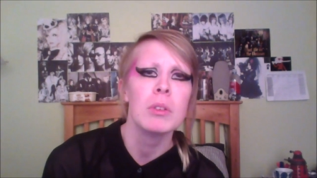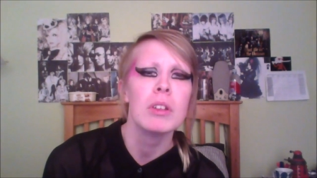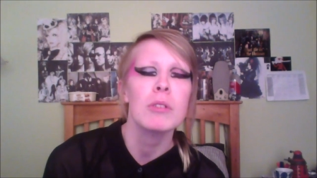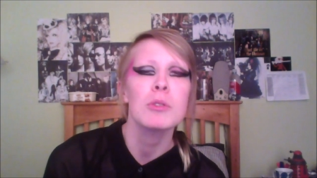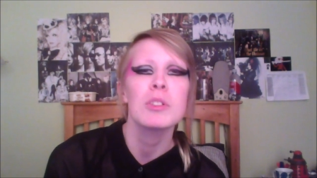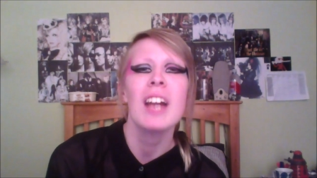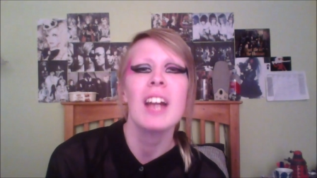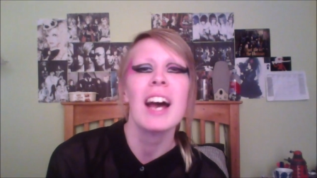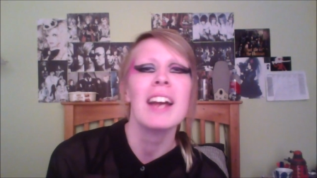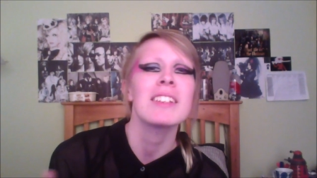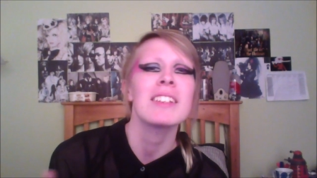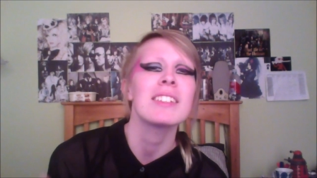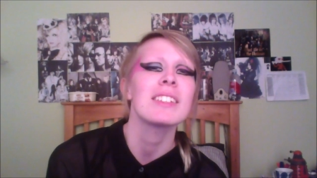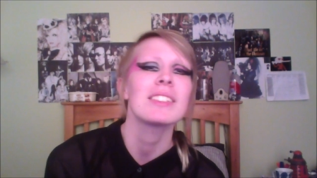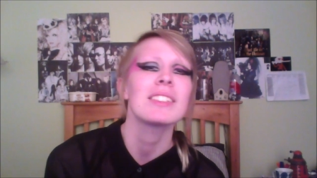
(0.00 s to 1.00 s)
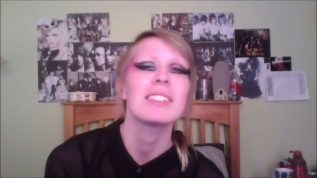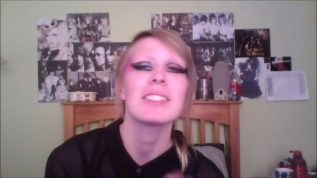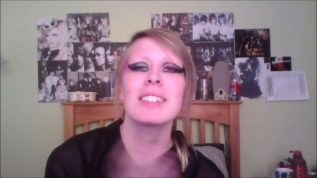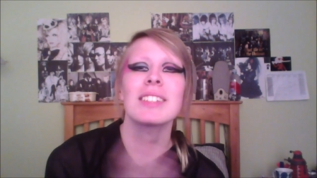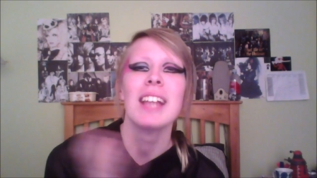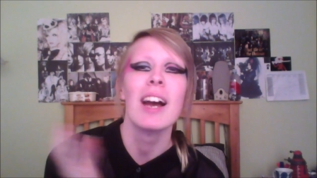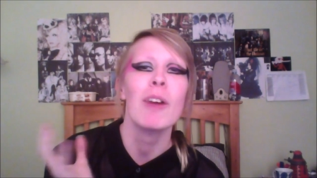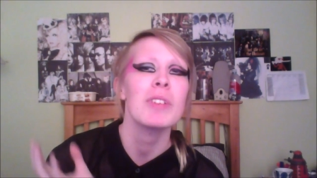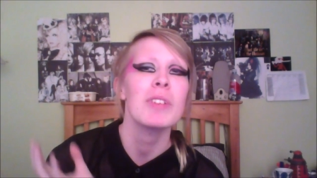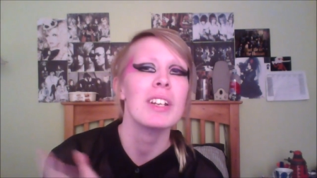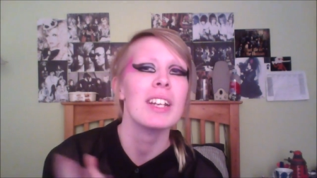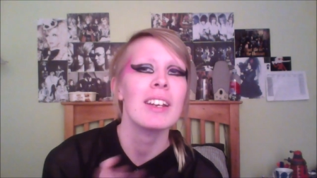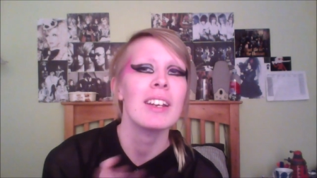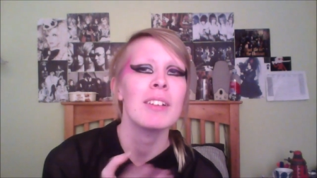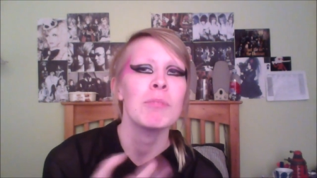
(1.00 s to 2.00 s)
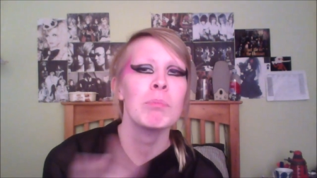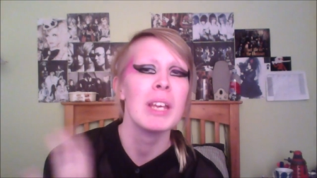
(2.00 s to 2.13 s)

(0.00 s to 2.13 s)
those nice sounding